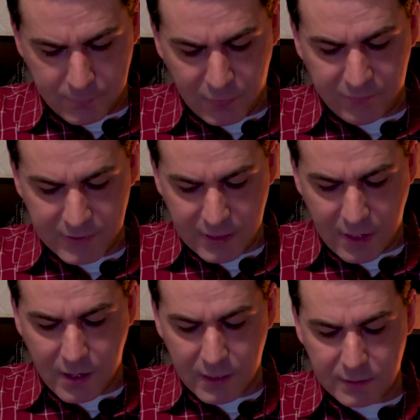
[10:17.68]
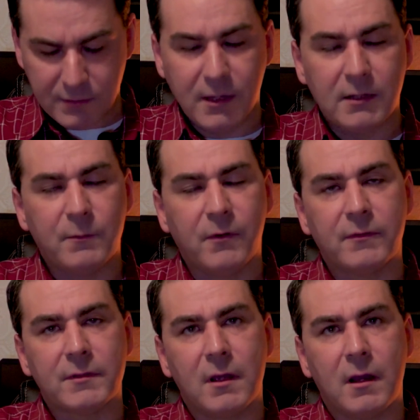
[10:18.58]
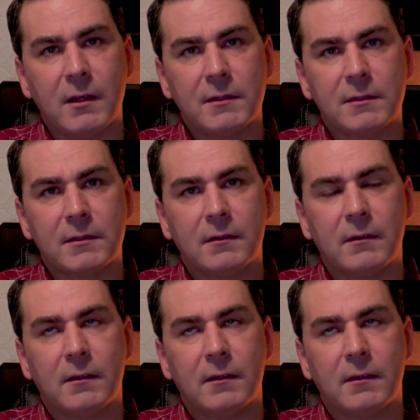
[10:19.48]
Buffer size, yeah, the buffer size.